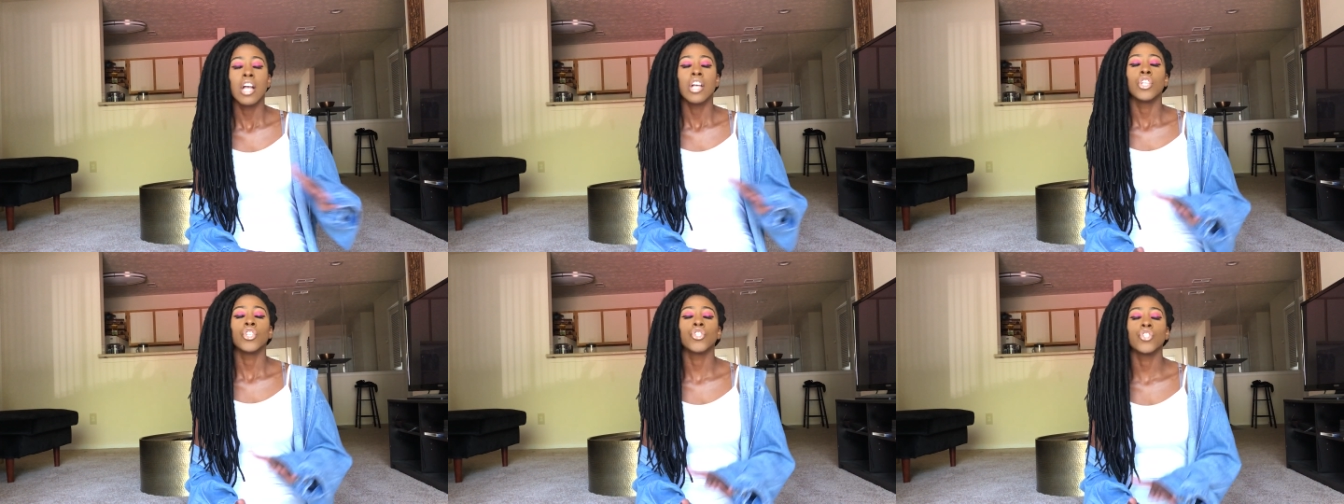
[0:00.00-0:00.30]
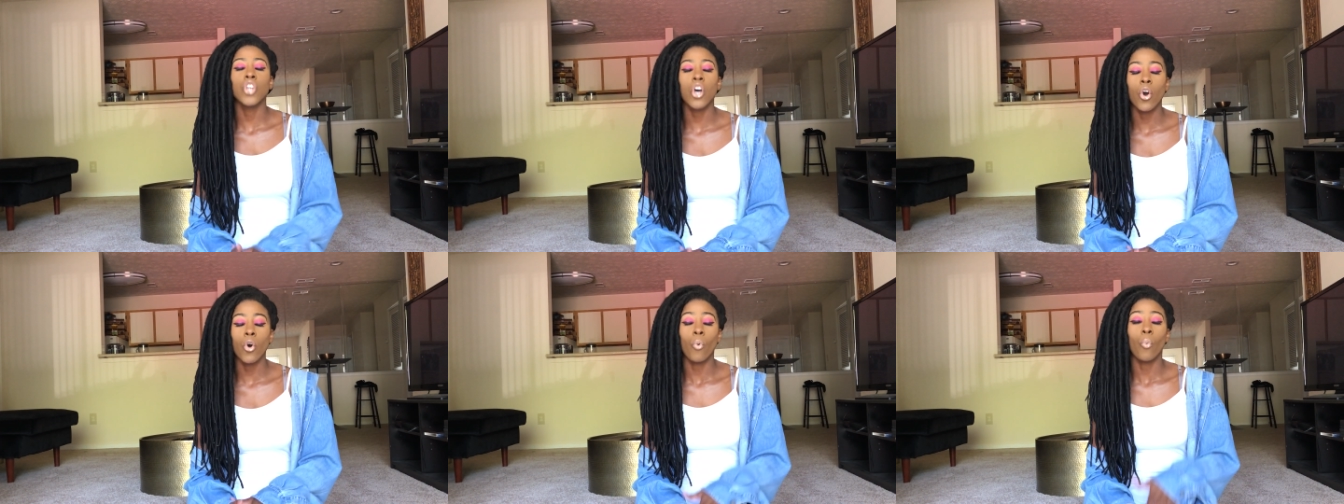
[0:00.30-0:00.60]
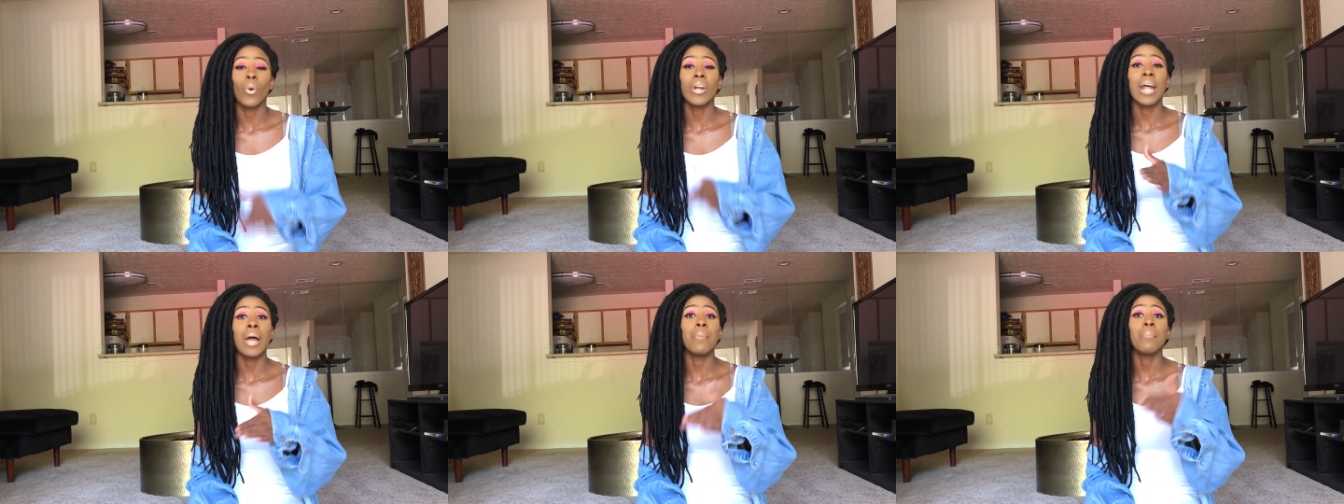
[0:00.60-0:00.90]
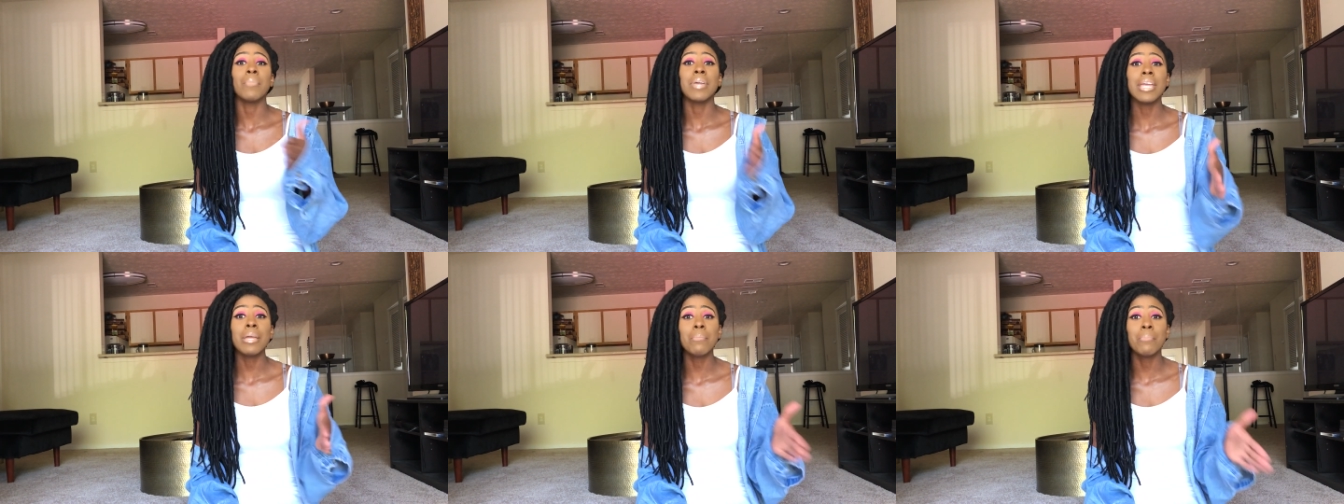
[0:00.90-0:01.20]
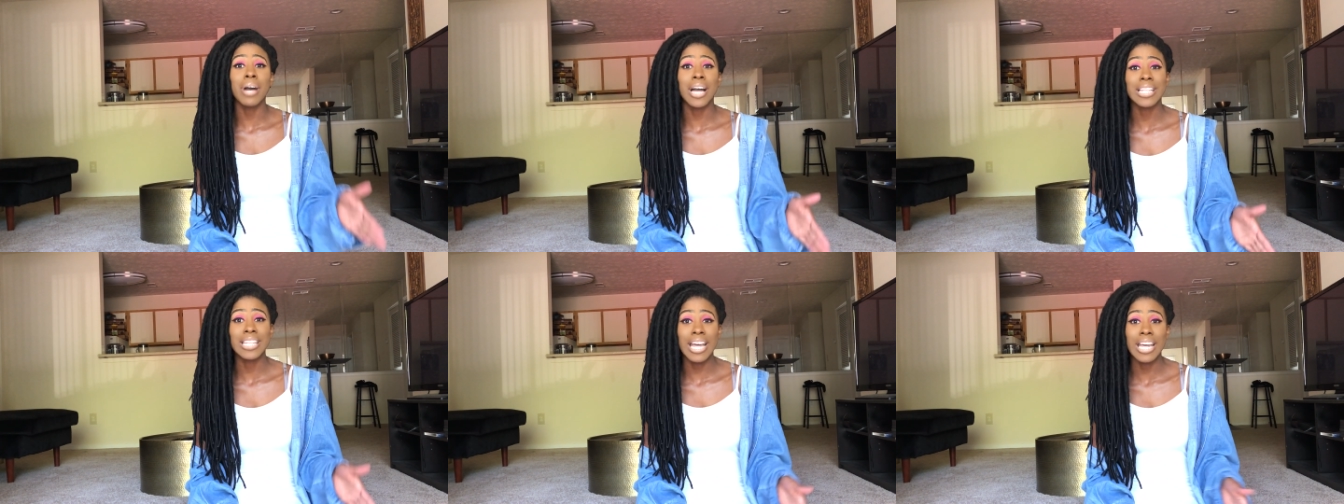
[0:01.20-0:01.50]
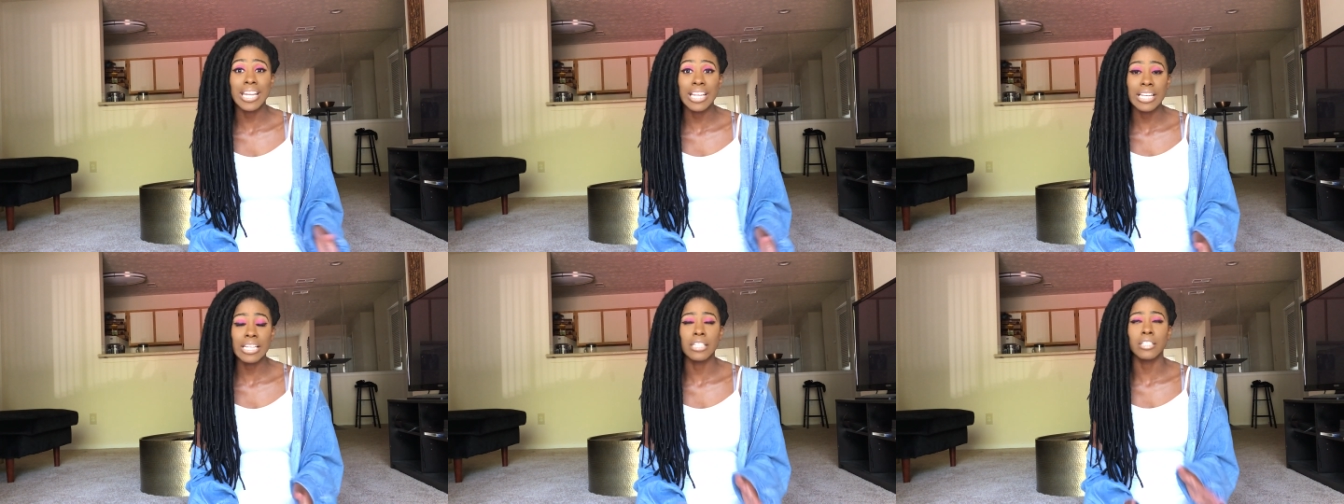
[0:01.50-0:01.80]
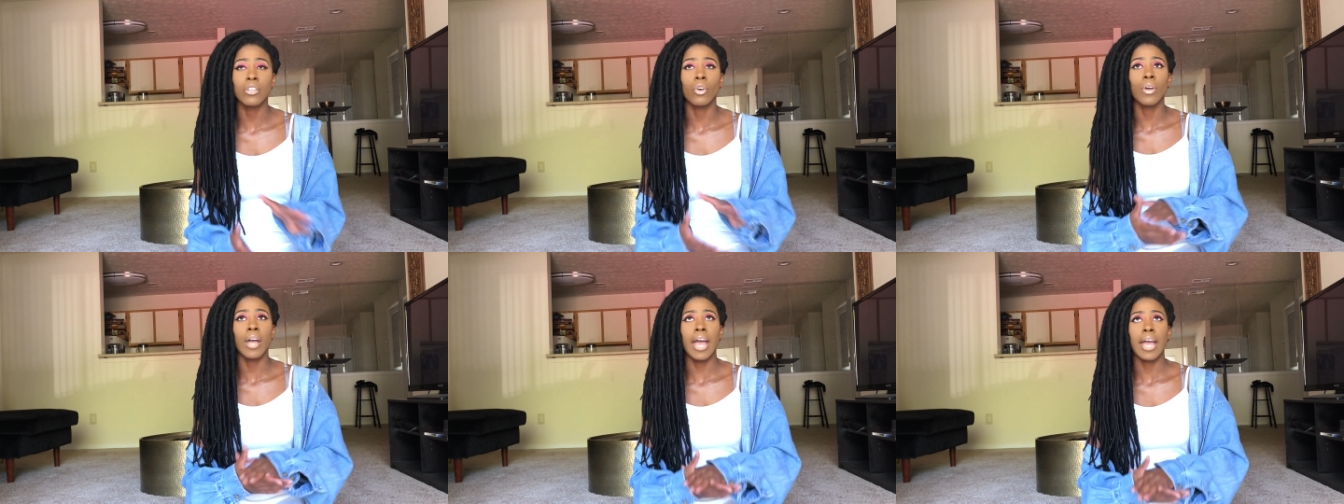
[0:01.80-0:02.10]
So what I mean by that
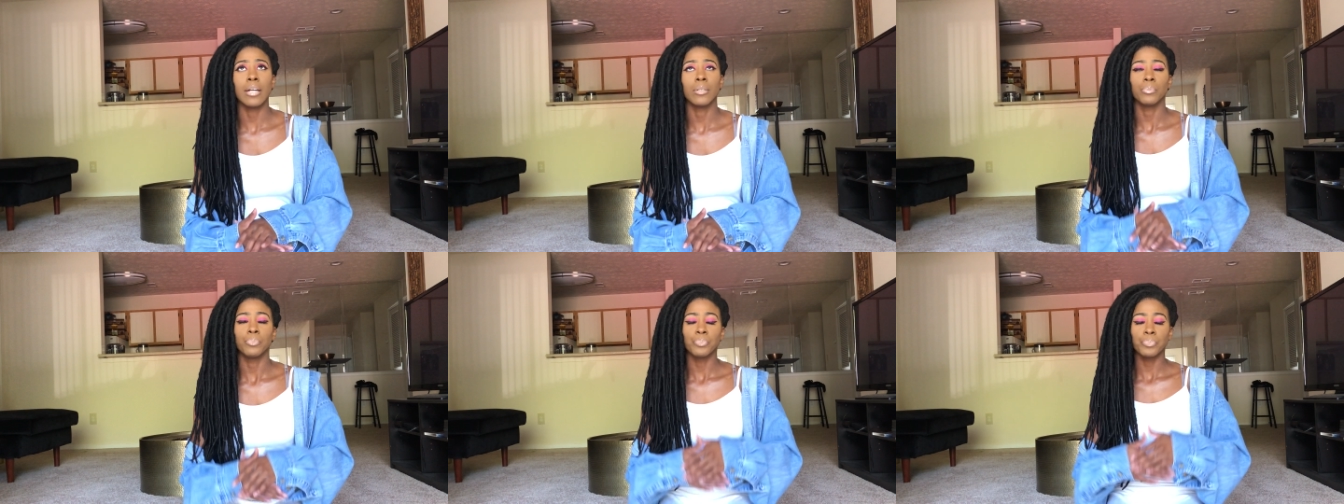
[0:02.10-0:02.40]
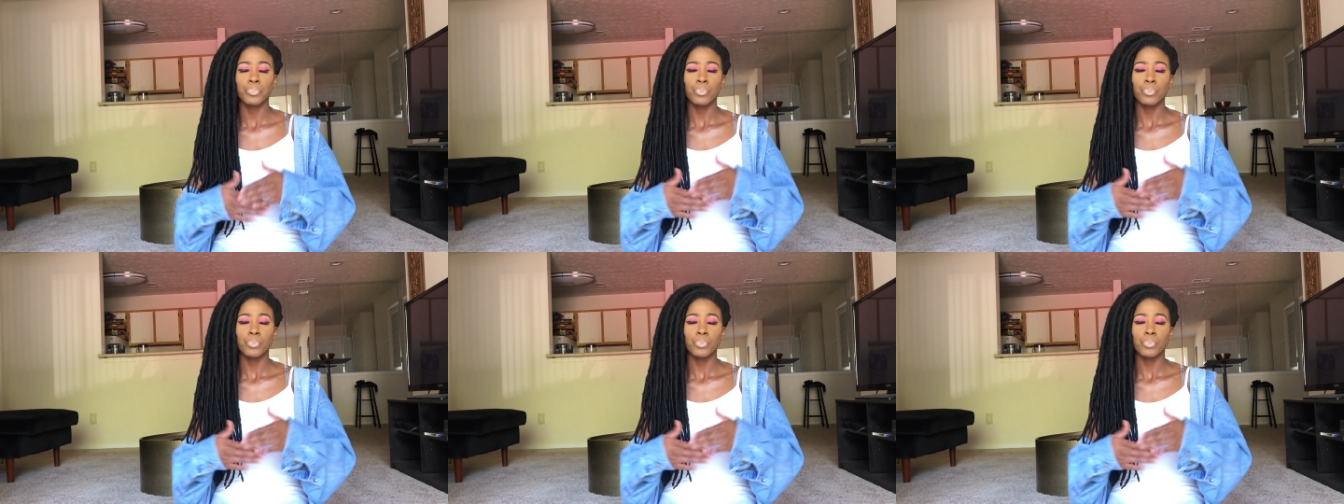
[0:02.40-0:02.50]
is, okay,